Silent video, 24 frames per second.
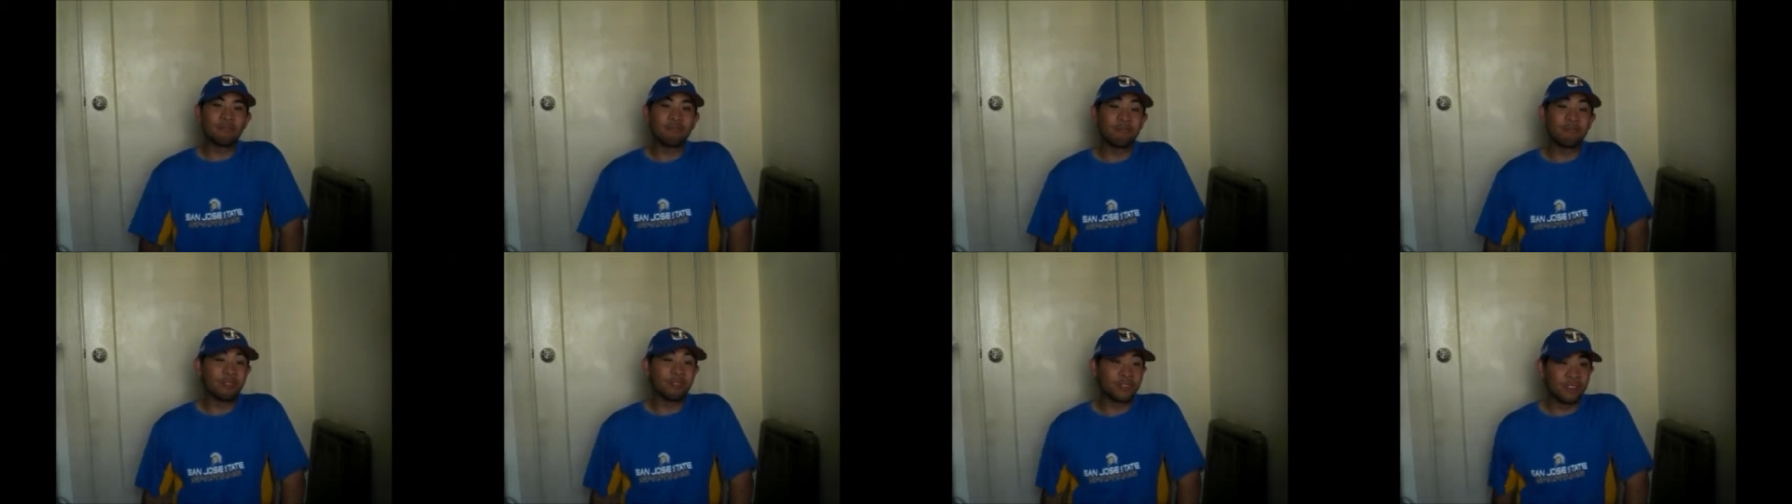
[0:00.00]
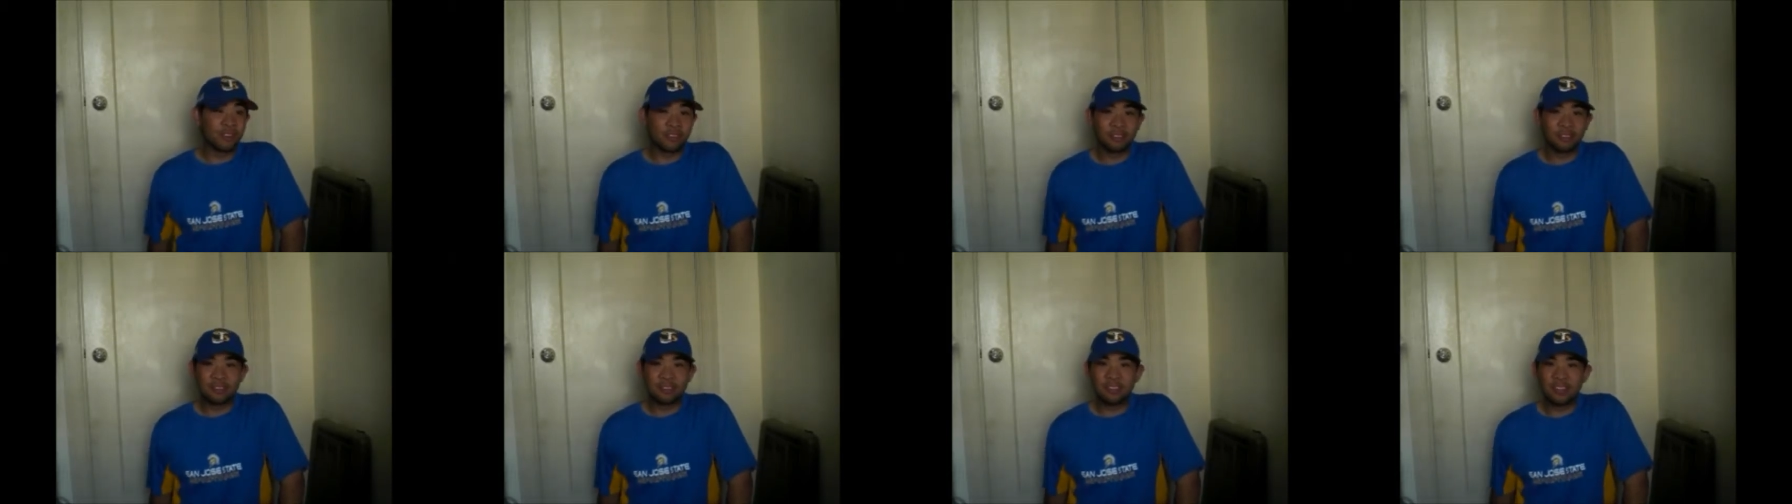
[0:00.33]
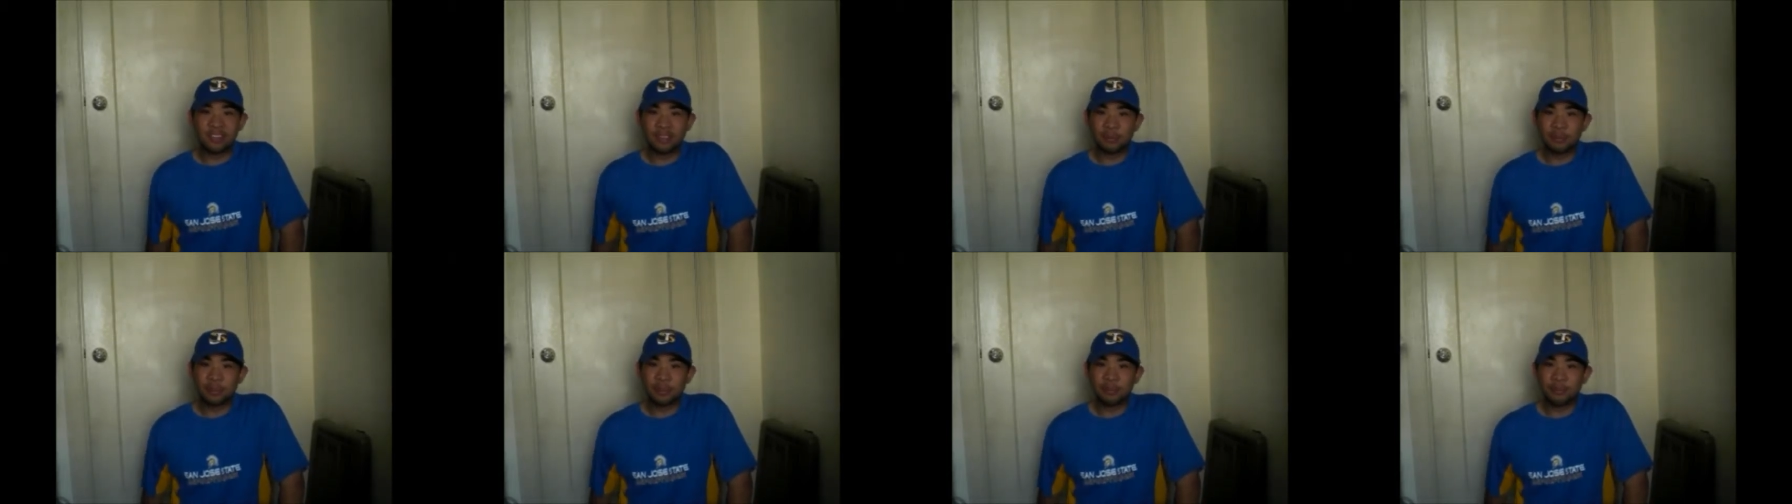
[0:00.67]
was on this
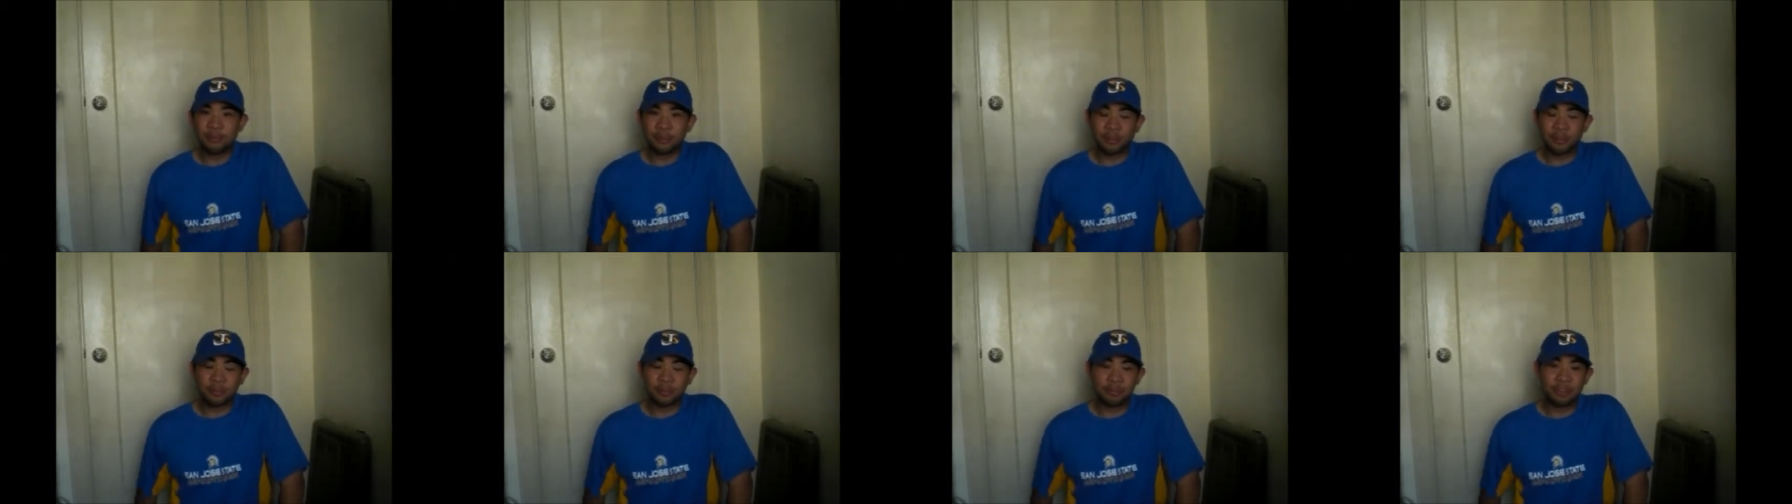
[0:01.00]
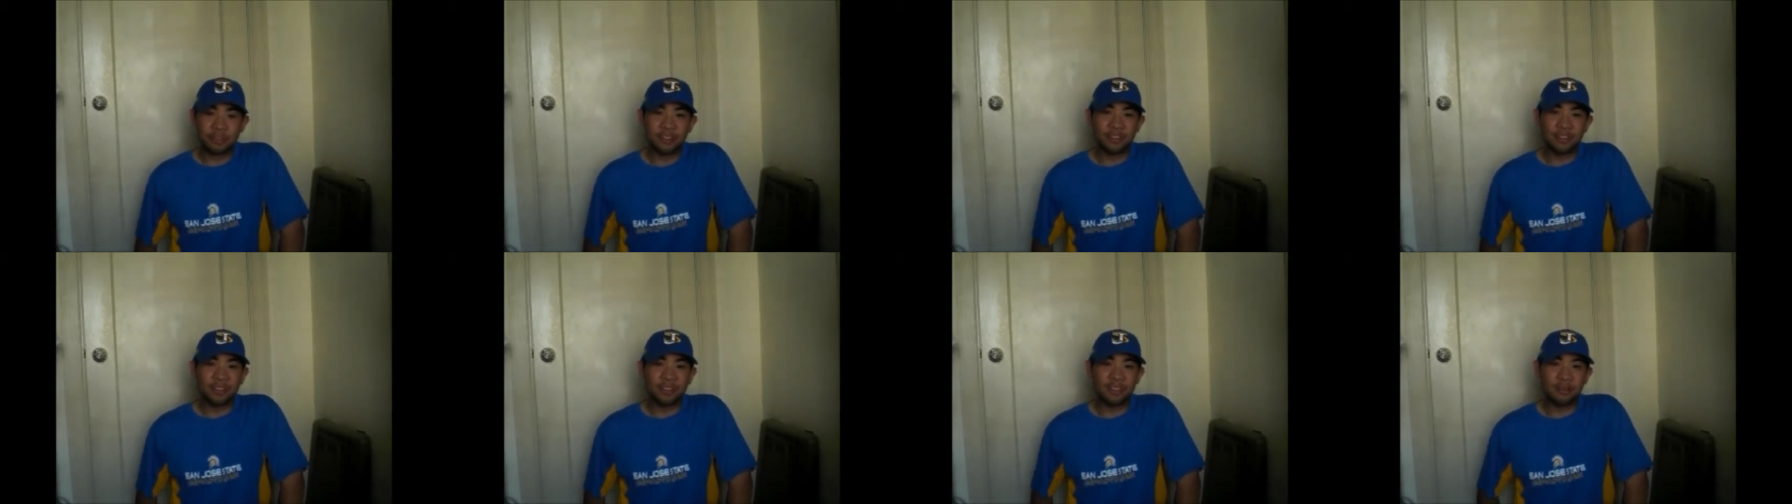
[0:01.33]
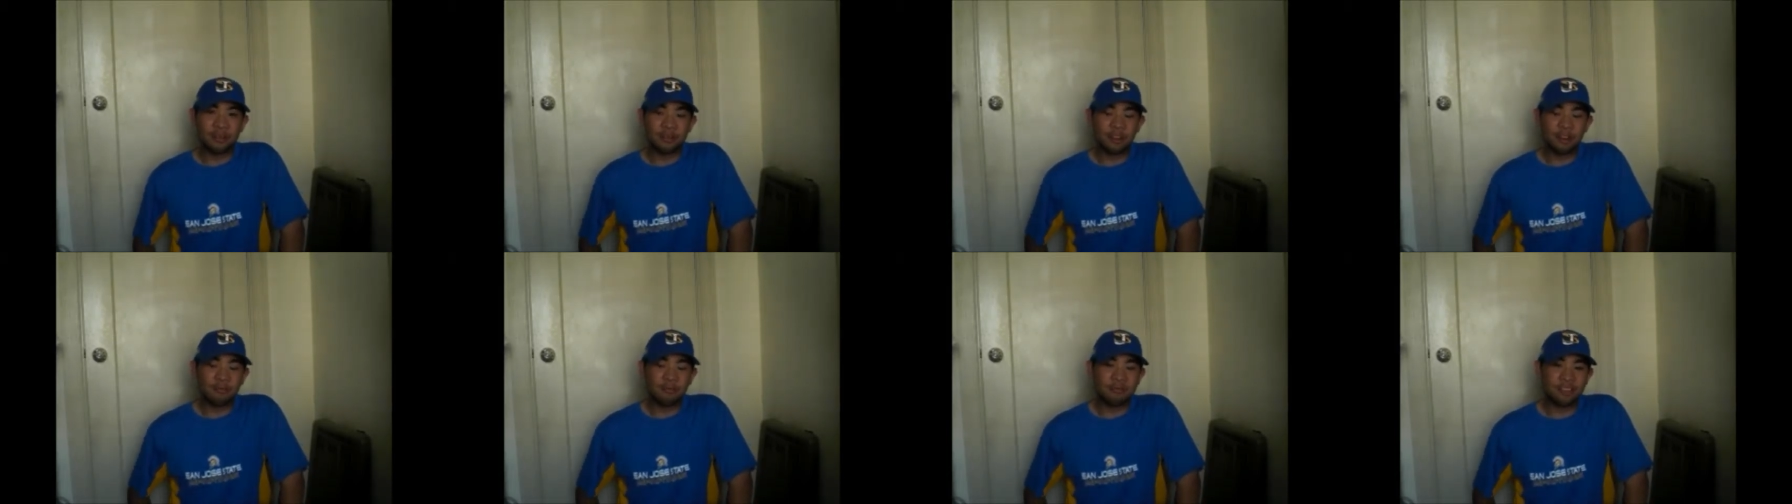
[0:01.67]
team in the first place,
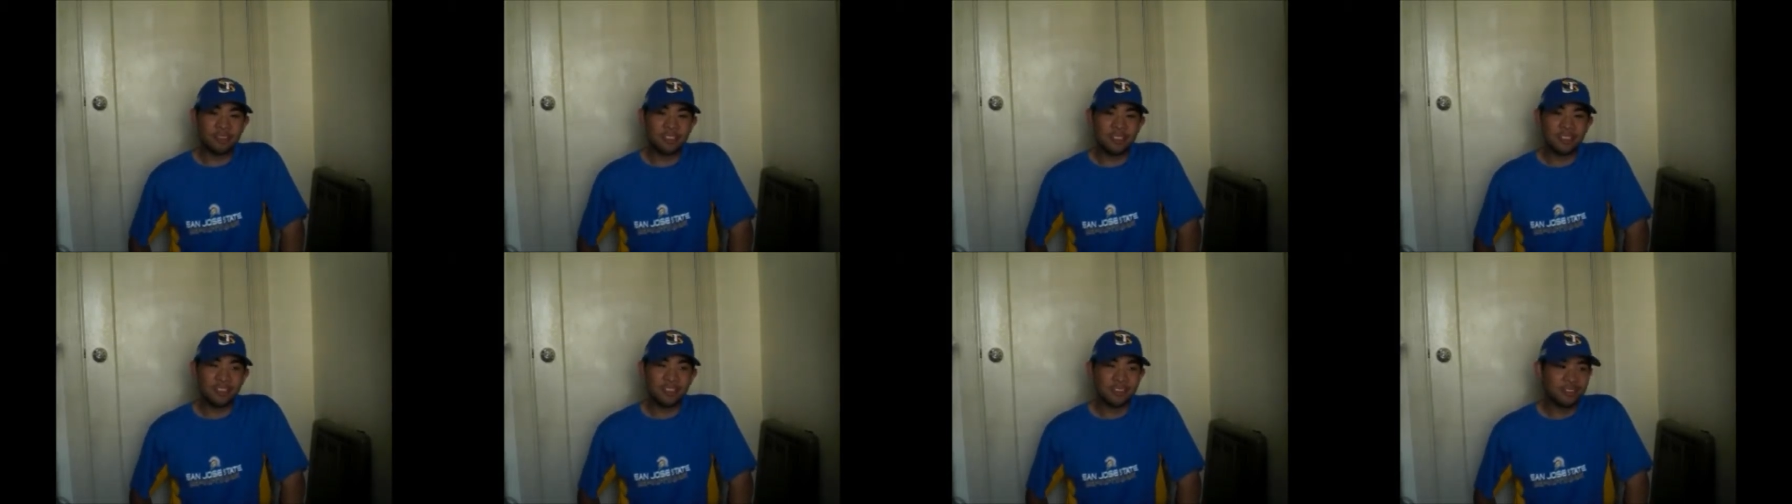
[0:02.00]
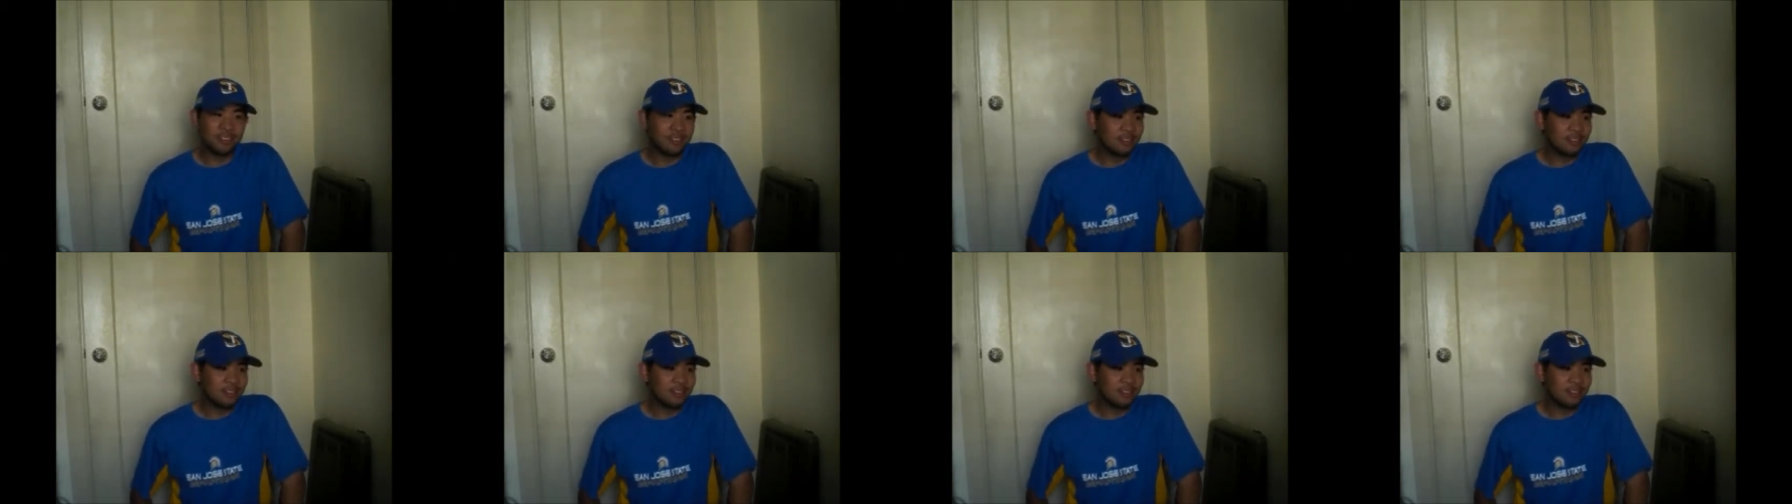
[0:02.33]
in my opinion.